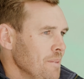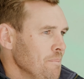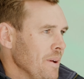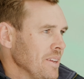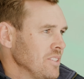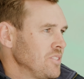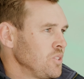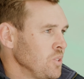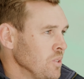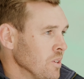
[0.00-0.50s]

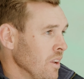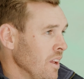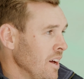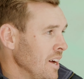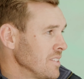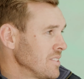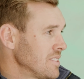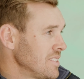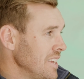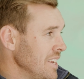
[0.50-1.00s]
best
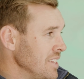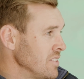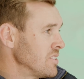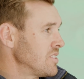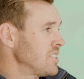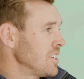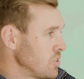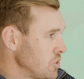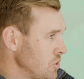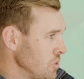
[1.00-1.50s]
utilise in
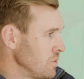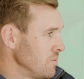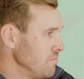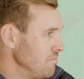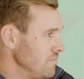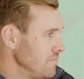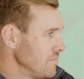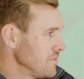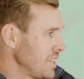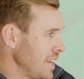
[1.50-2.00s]
situ
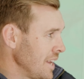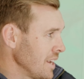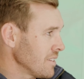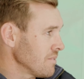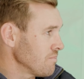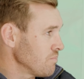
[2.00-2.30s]
tech,